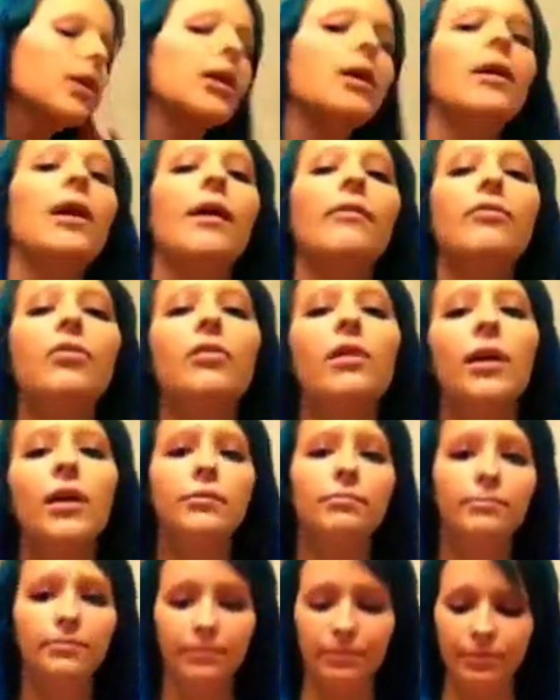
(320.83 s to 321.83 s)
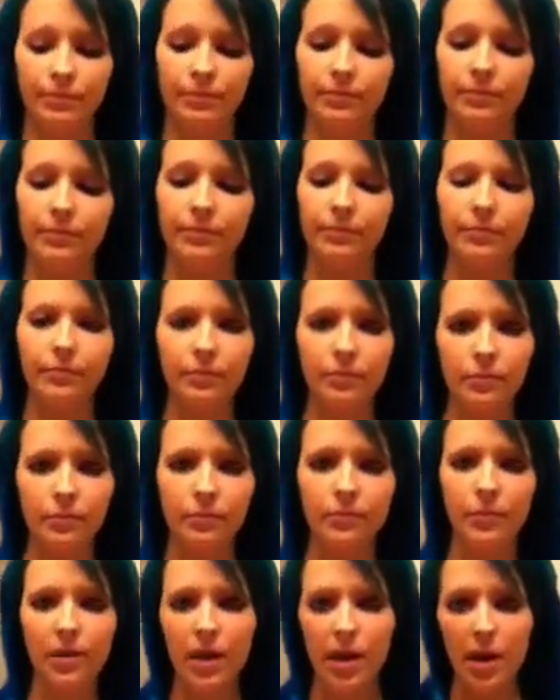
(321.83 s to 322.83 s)
And after that,
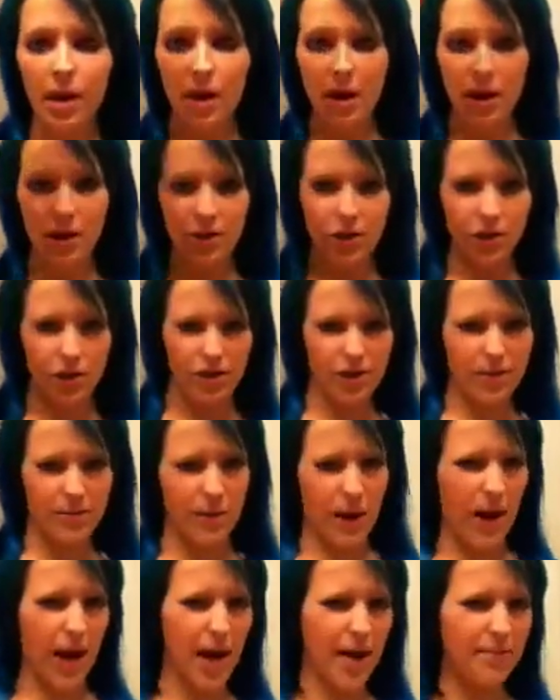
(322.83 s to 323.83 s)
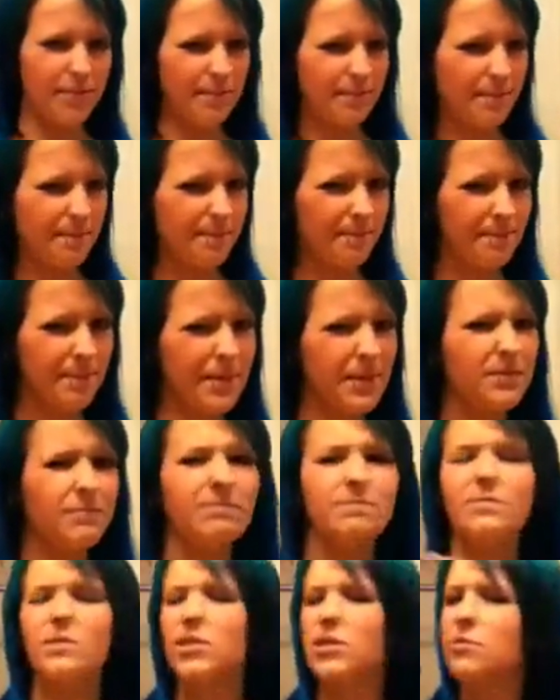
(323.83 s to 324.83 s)
I usually spray. It's
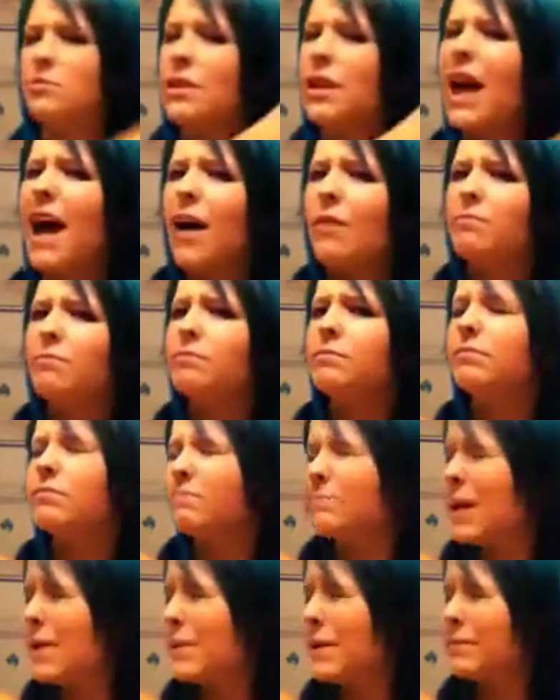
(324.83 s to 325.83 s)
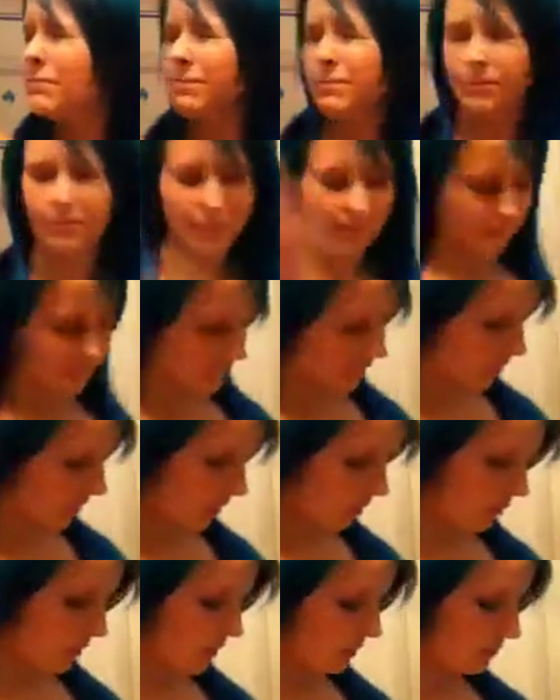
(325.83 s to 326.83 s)
gonna be loud, maybe a
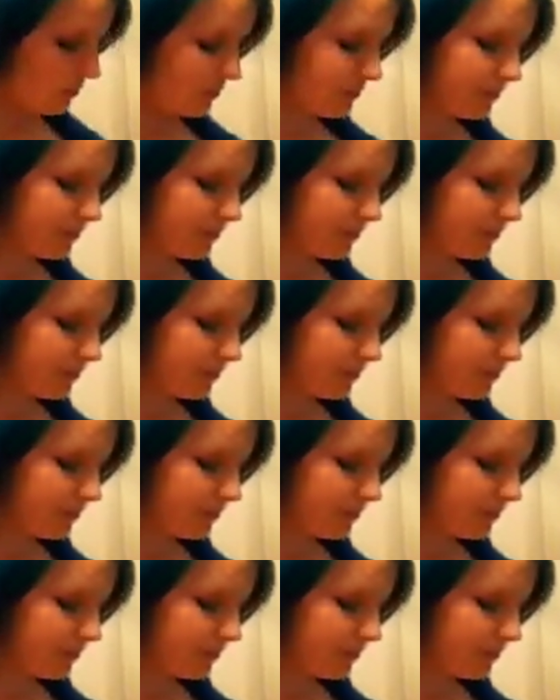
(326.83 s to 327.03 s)
little bit.